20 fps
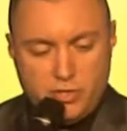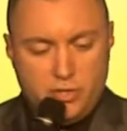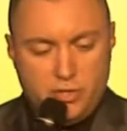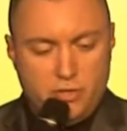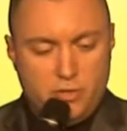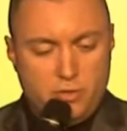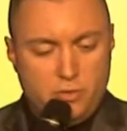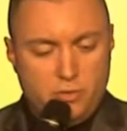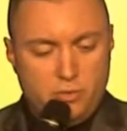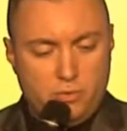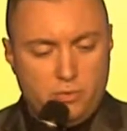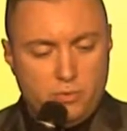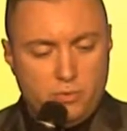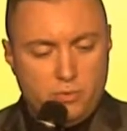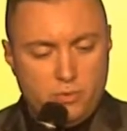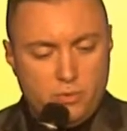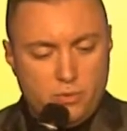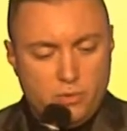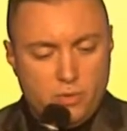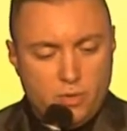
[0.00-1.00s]
to you
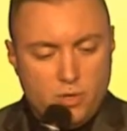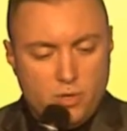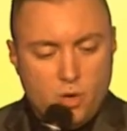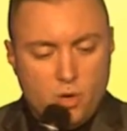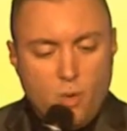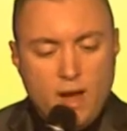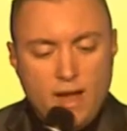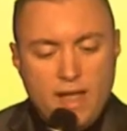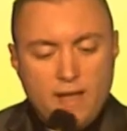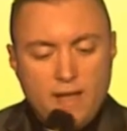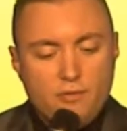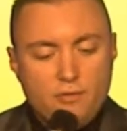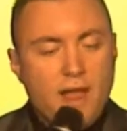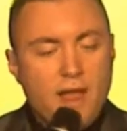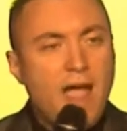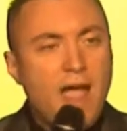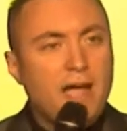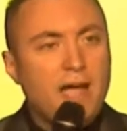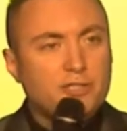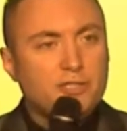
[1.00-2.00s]
why
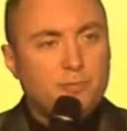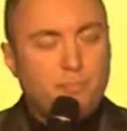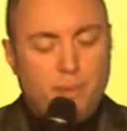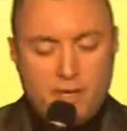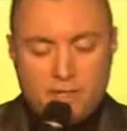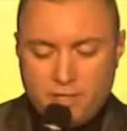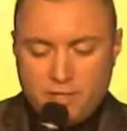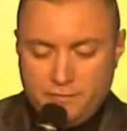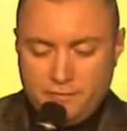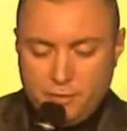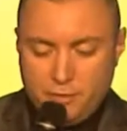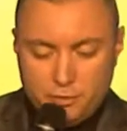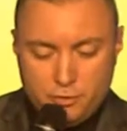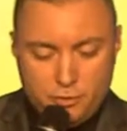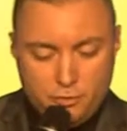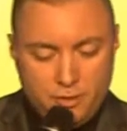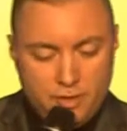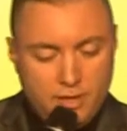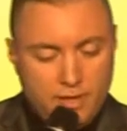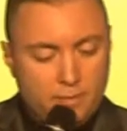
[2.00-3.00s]
every aspect of your
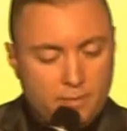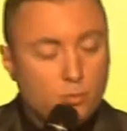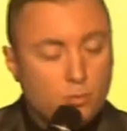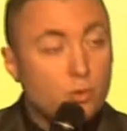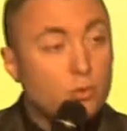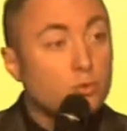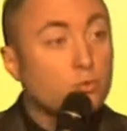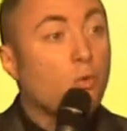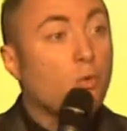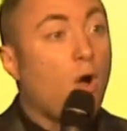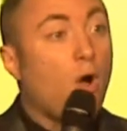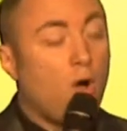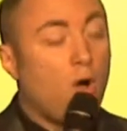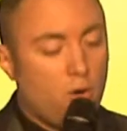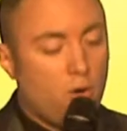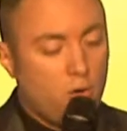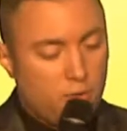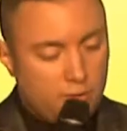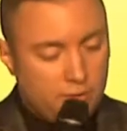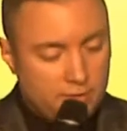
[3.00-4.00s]
dream was
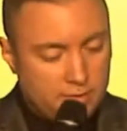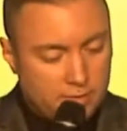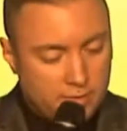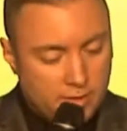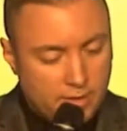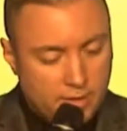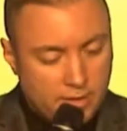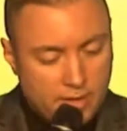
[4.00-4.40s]
wrong and,